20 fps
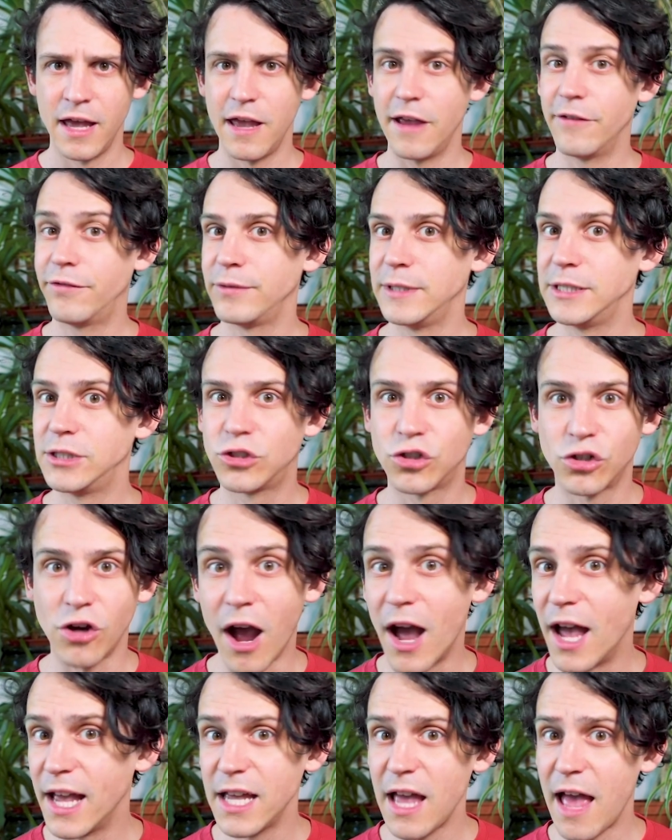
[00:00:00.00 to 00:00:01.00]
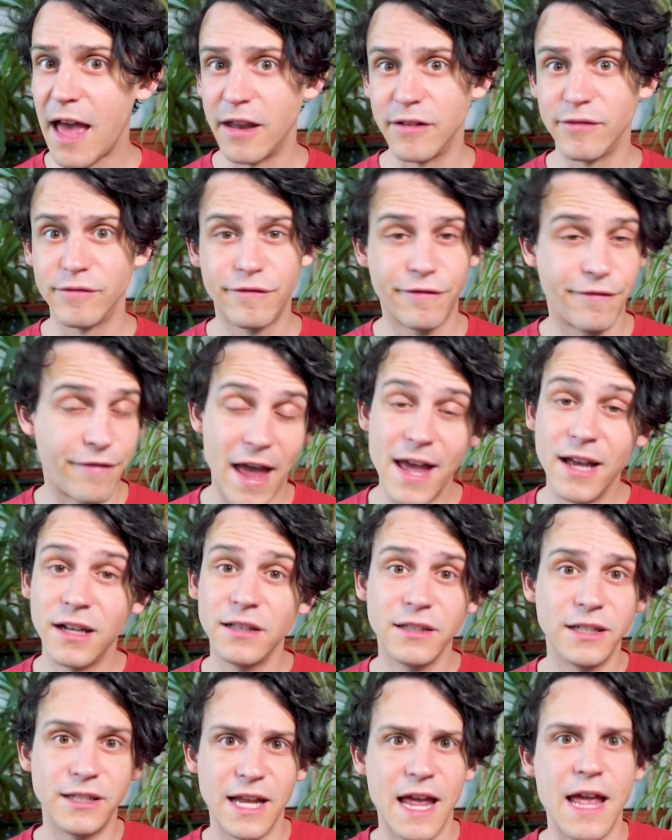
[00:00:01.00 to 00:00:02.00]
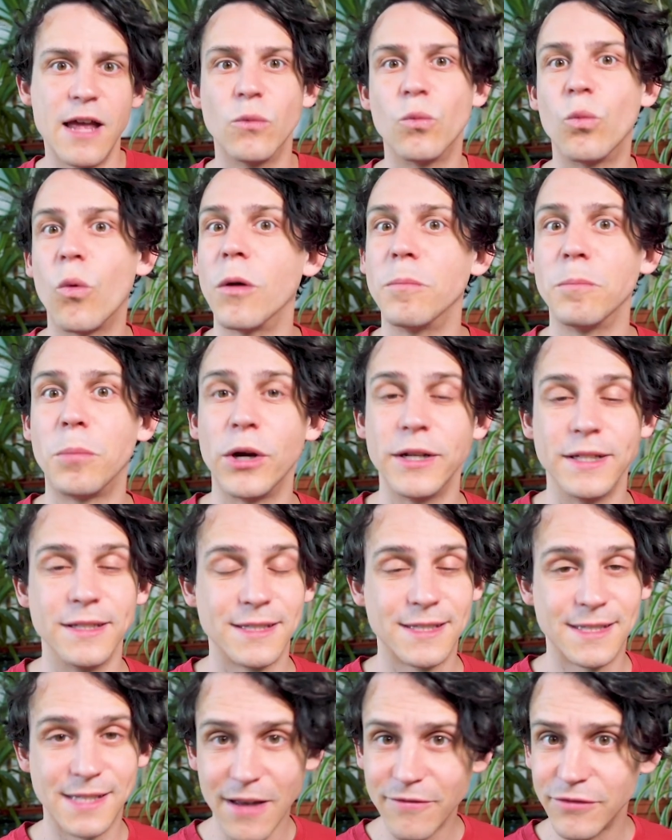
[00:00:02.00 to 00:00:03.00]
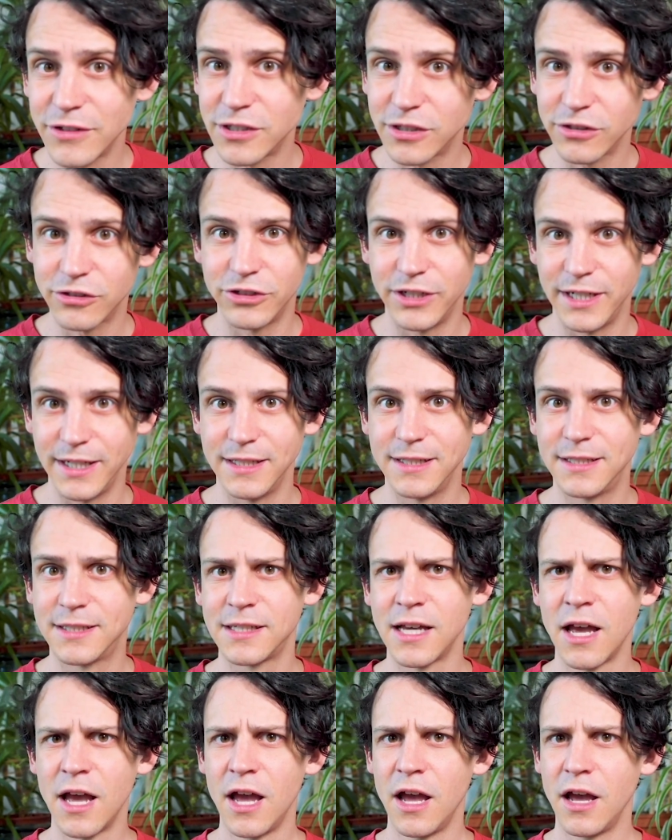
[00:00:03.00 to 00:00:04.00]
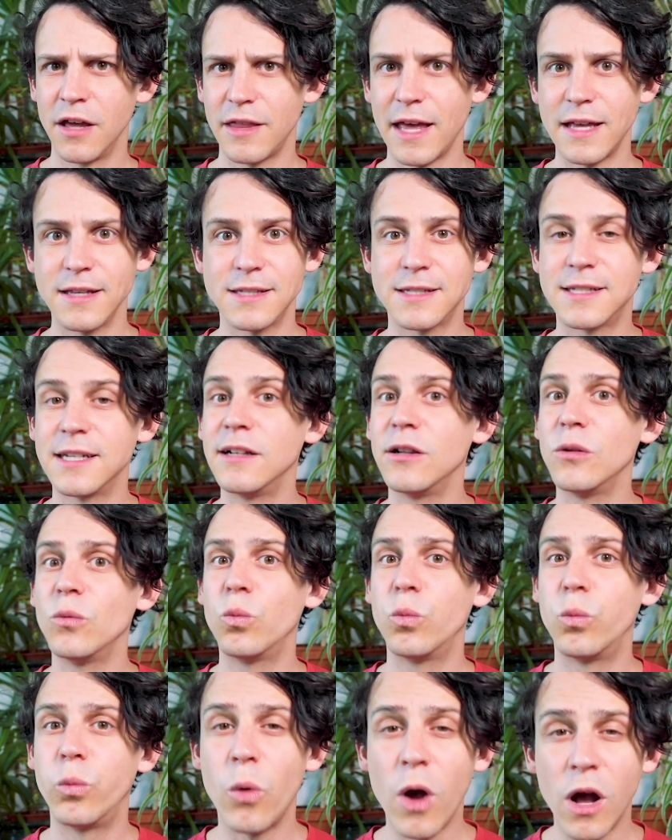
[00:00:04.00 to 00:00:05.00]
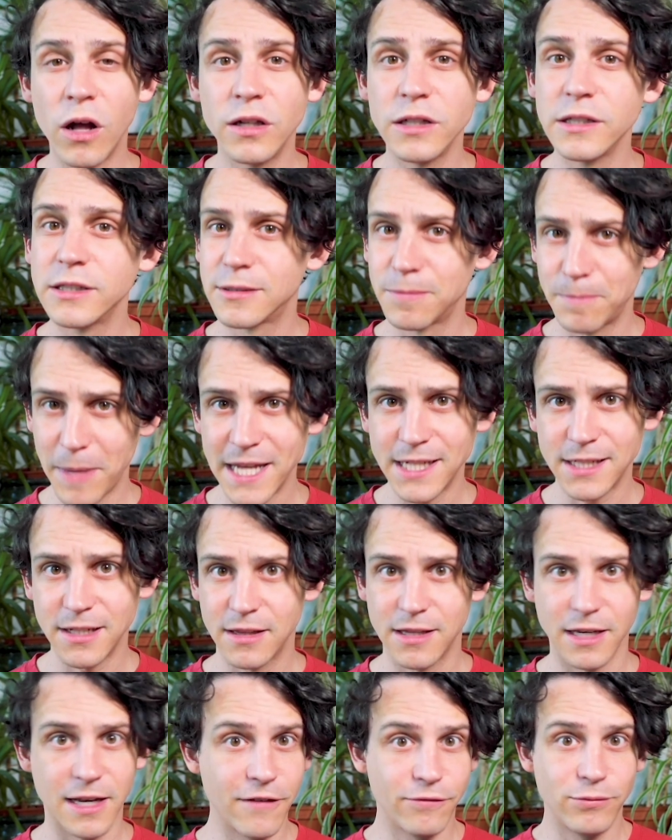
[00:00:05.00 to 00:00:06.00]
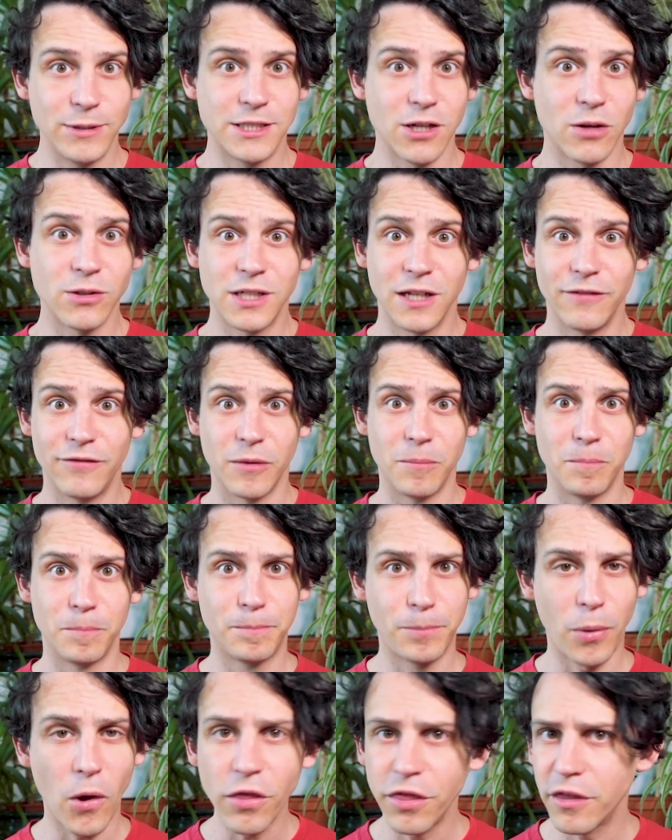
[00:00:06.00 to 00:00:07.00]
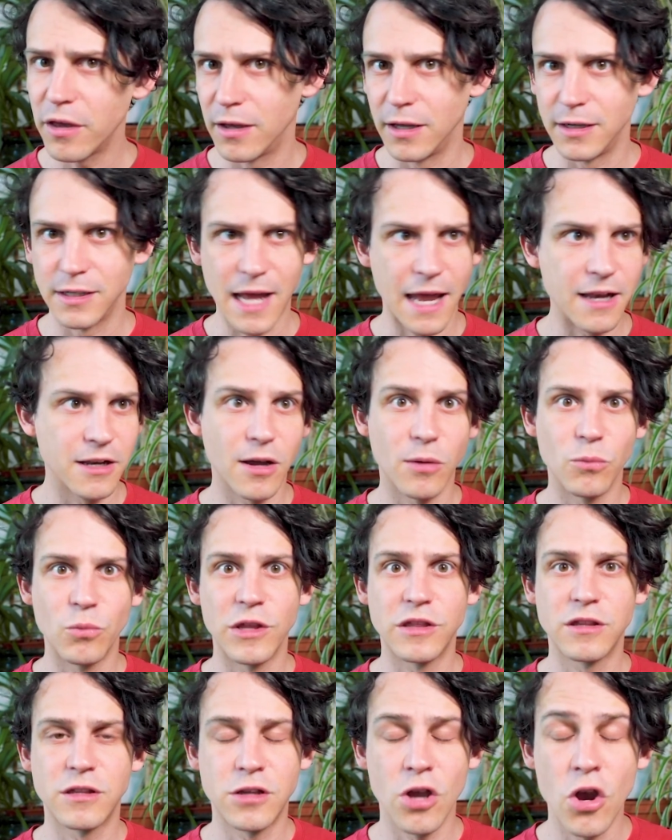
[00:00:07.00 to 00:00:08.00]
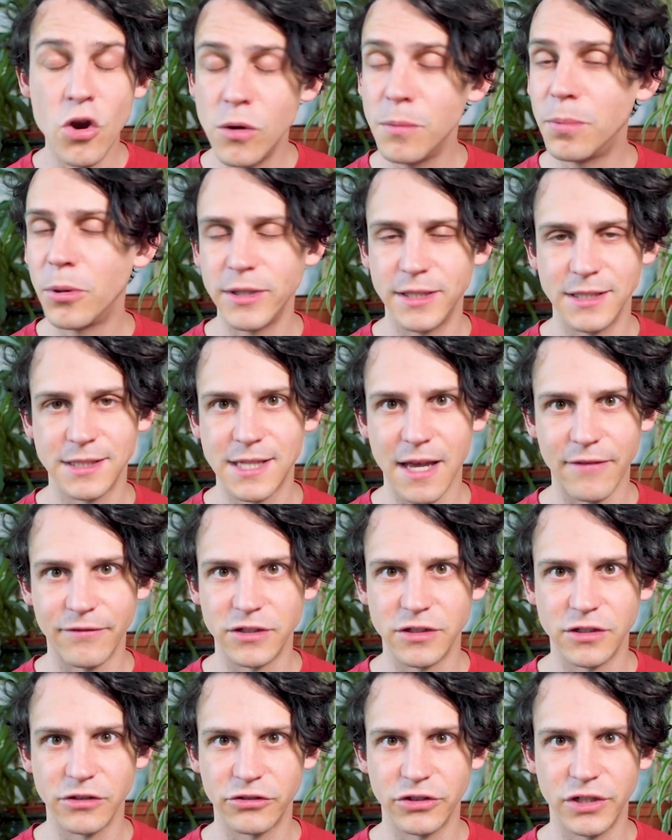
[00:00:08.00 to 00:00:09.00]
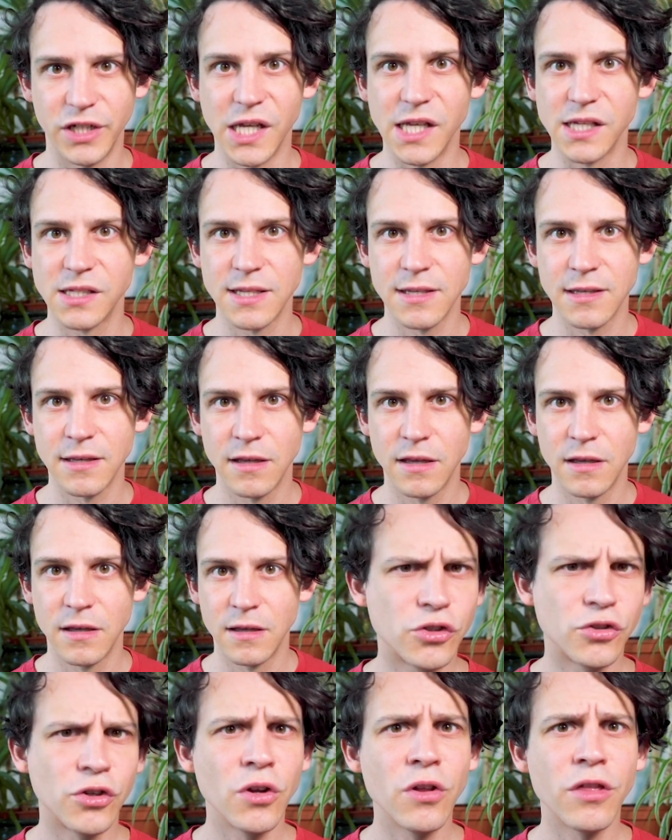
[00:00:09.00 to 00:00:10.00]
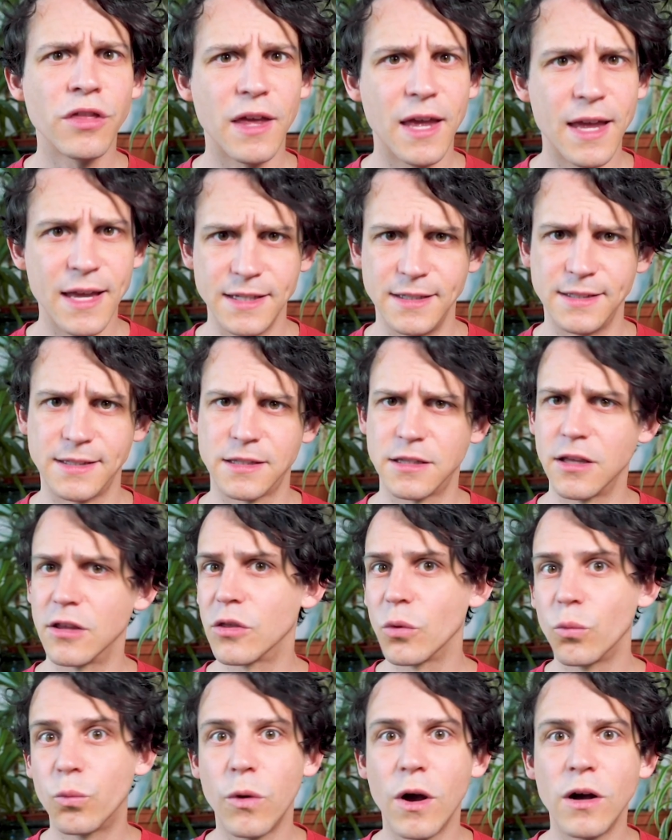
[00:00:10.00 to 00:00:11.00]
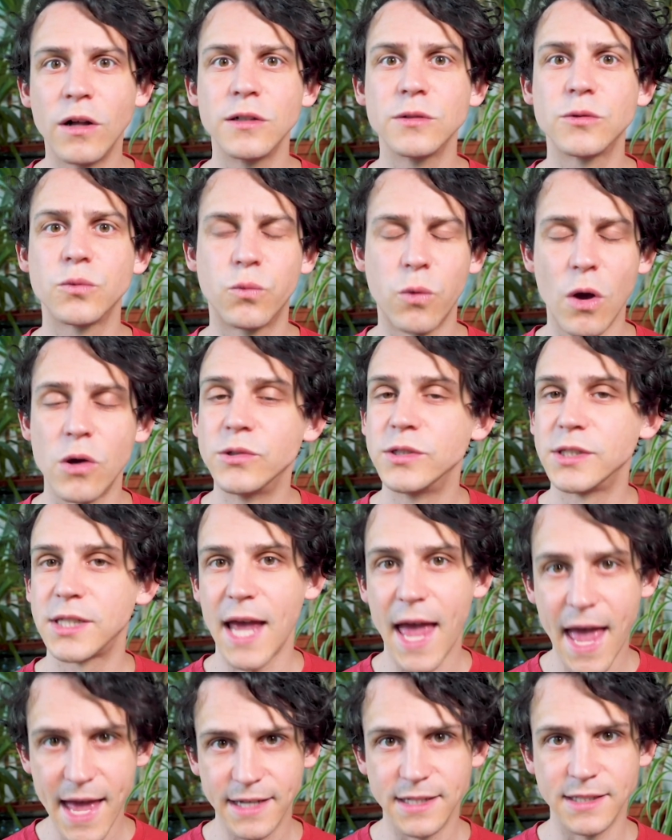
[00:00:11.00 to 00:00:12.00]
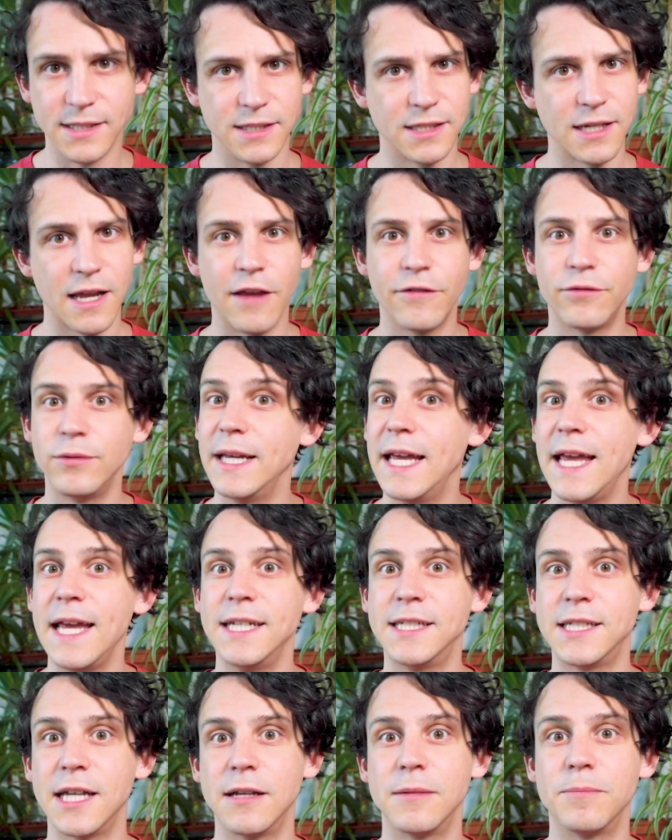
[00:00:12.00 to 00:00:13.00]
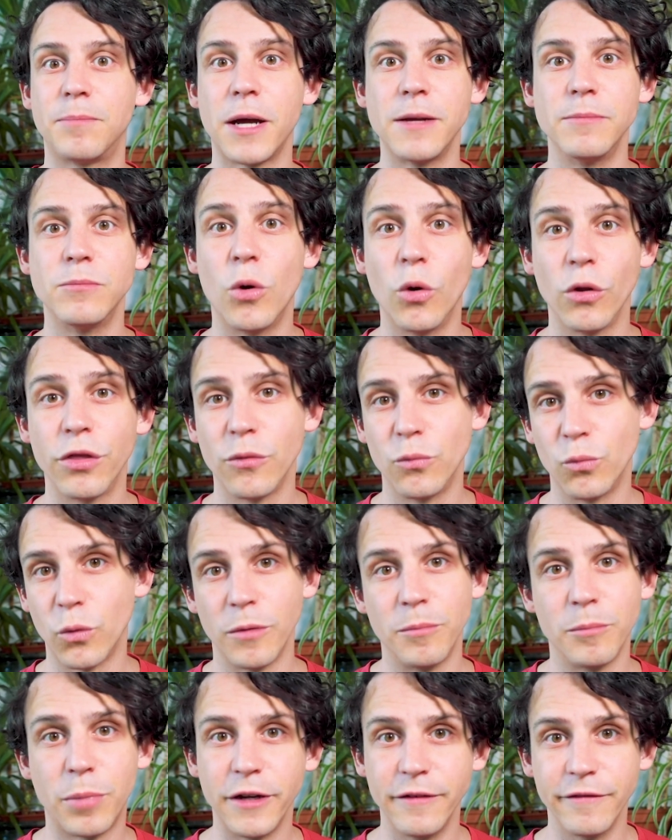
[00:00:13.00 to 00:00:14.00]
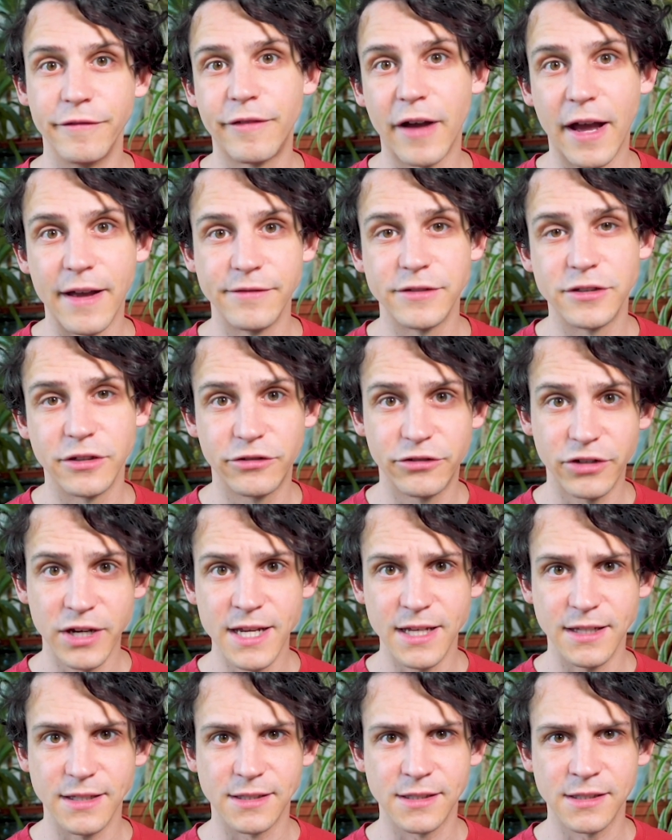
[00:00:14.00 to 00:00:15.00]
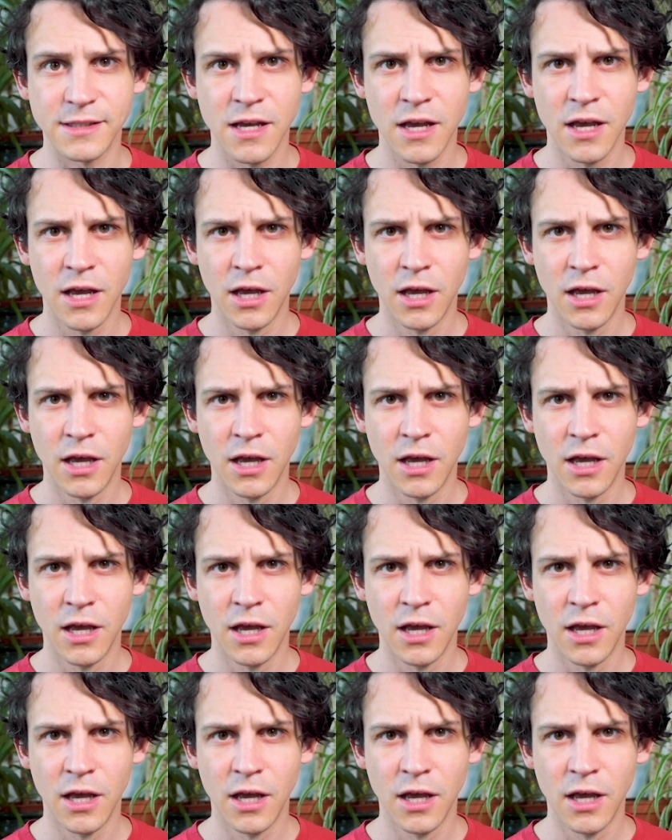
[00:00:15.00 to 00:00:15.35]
If we try and fail and hit 1.7 degrees, that's still worlds better than if we don't even bother and end up with 2.7 degrees. The truth is that the world won't end if we heat it by more than 1.5 degrees.